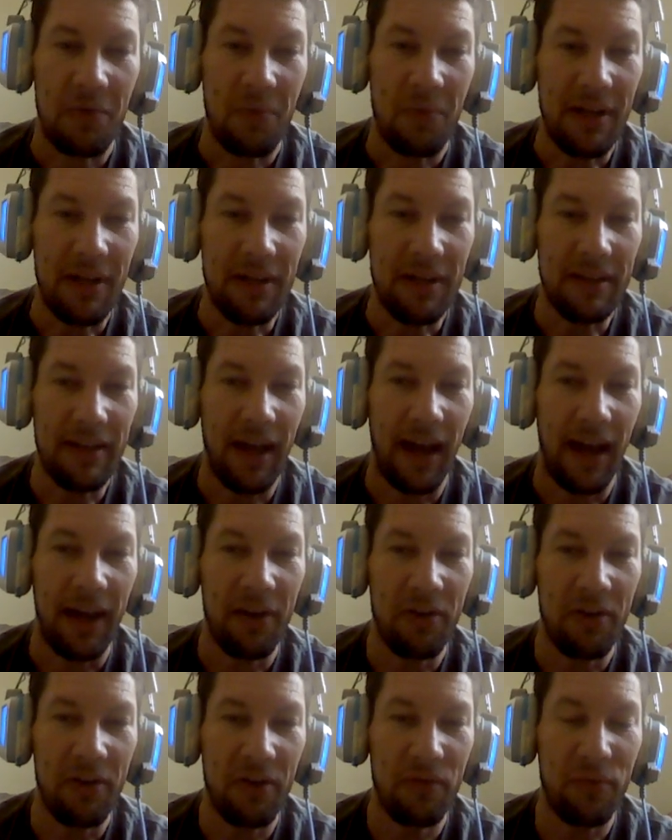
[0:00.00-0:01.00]
Well, I
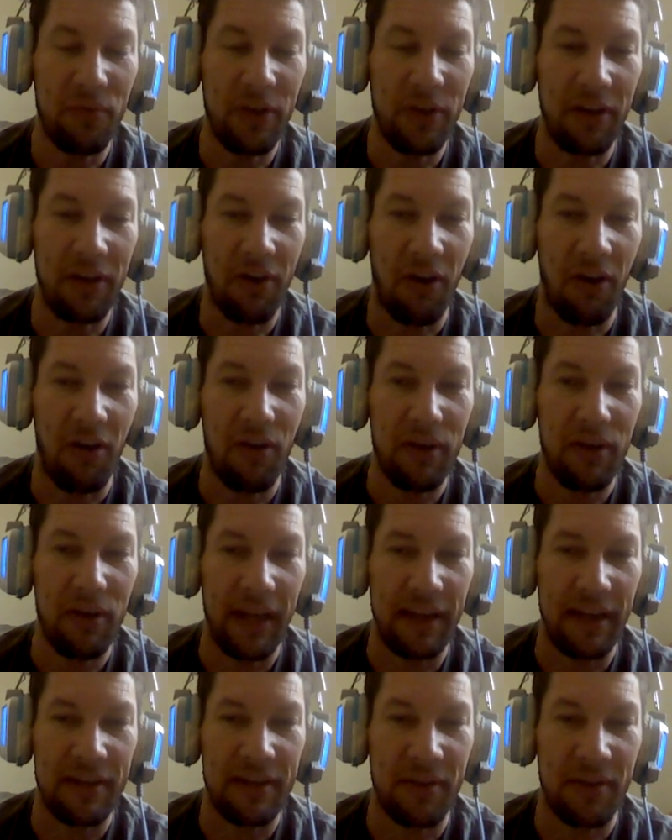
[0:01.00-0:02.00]
don't know if we can all
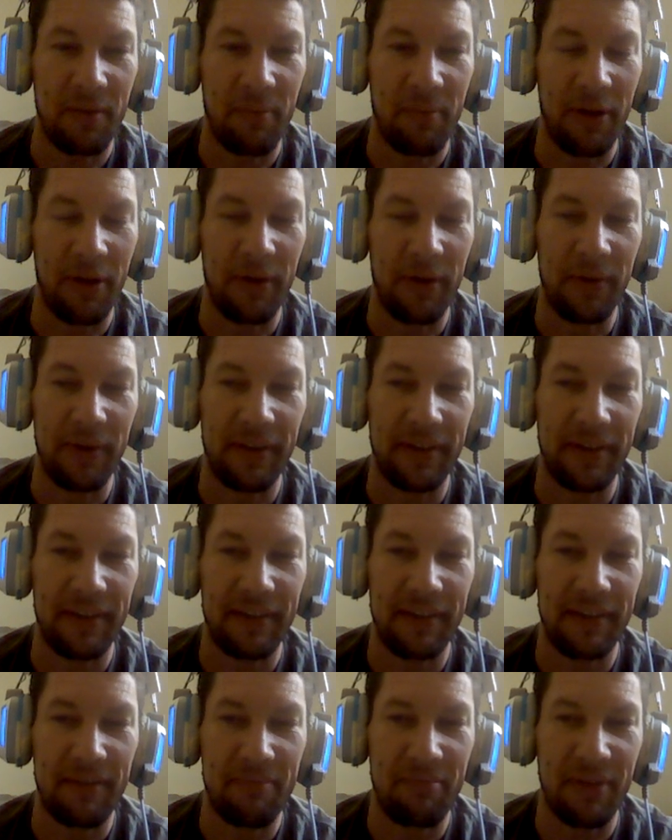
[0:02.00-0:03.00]
get into the boat,
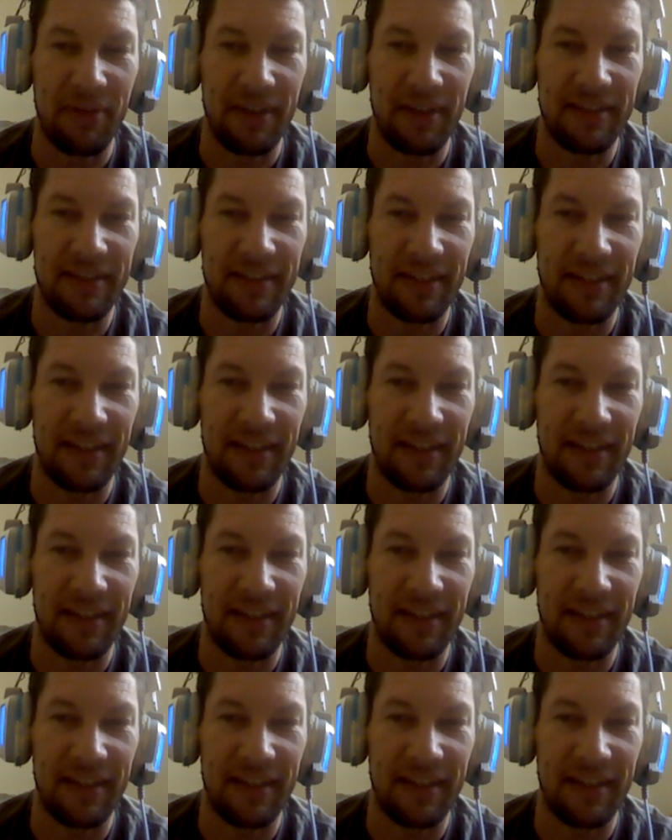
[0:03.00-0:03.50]
but